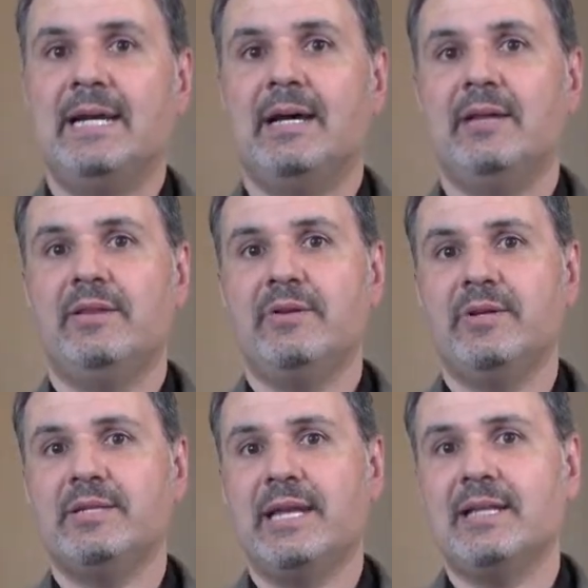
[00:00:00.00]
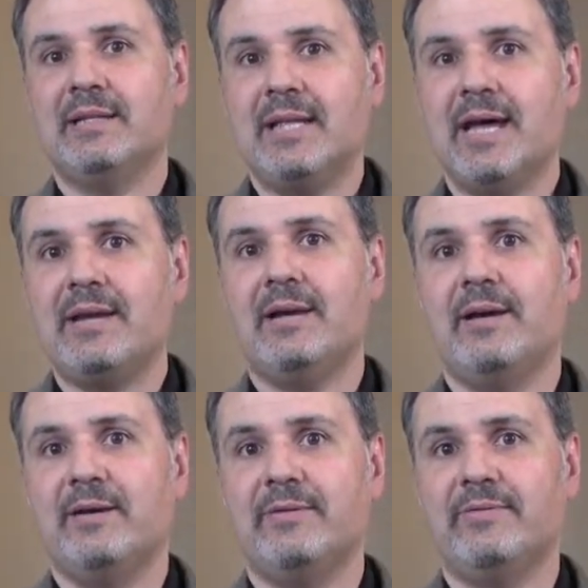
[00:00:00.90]
Uh, there is a lot
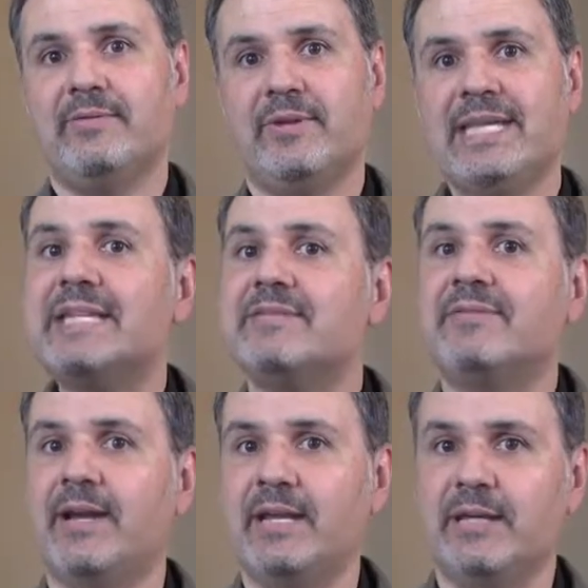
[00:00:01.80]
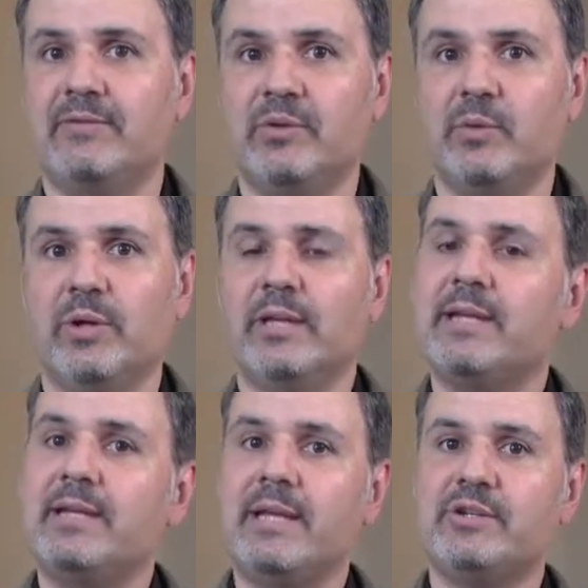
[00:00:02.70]
of infighting, if you will,
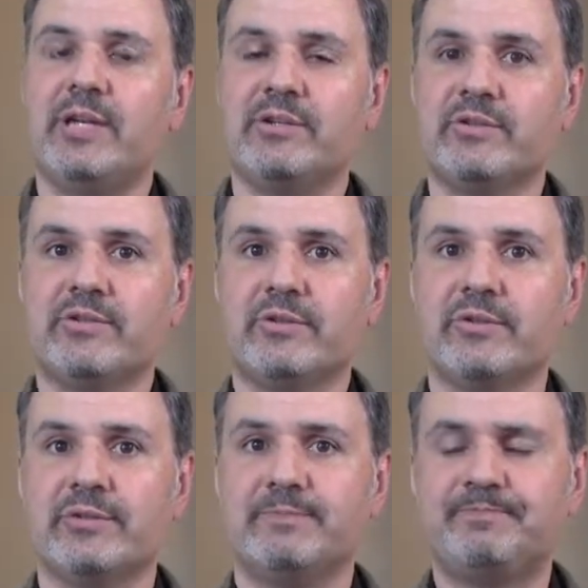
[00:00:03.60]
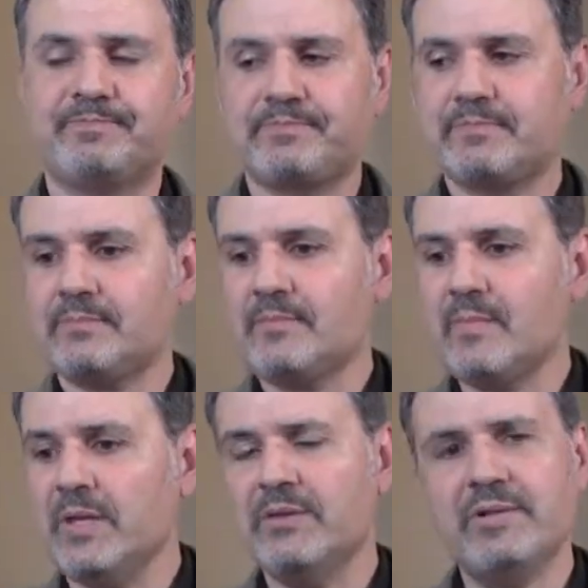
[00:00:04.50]
in educational circles
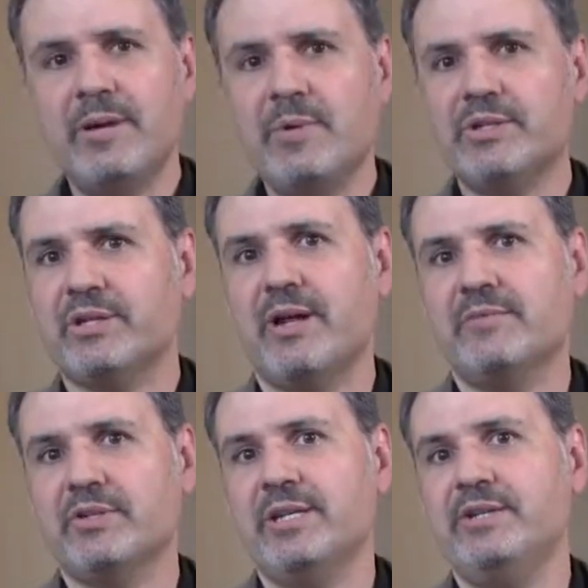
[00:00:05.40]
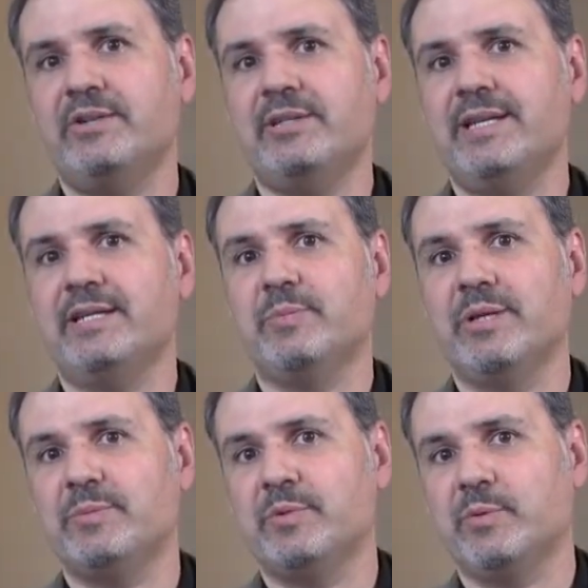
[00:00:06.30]
there's not much conversation that takes
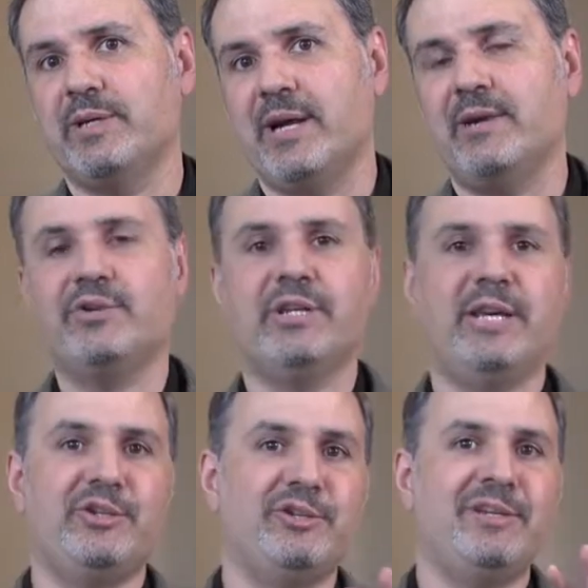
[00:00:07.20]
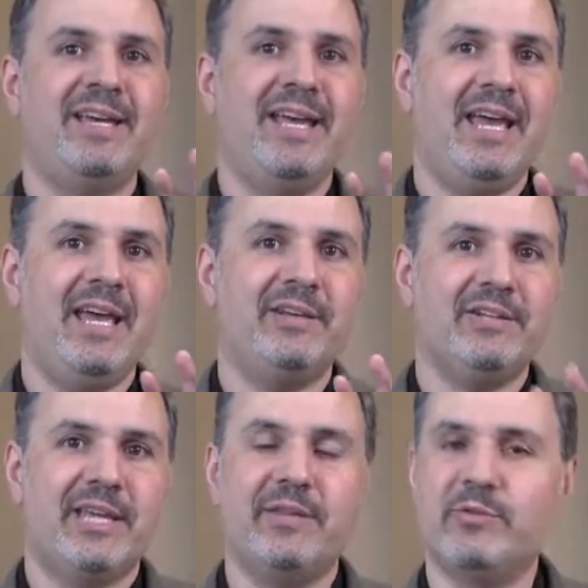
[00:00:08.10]
place between higher education
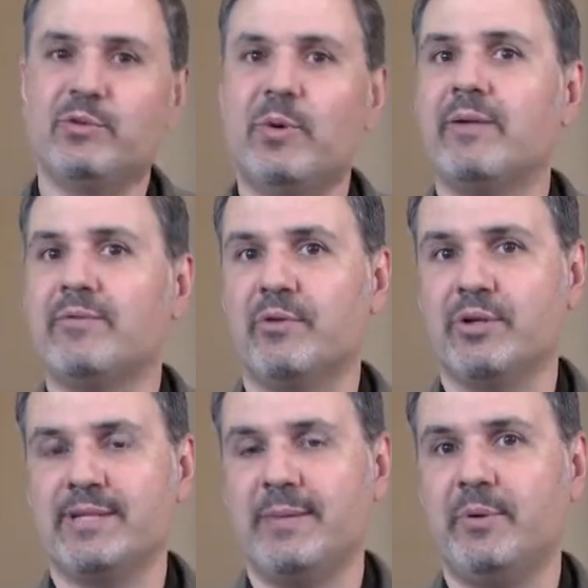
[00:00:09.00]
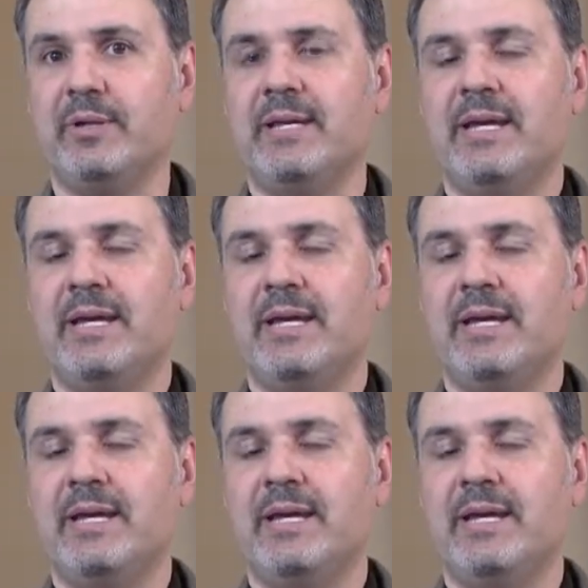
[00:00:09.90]
and K through 12, for example.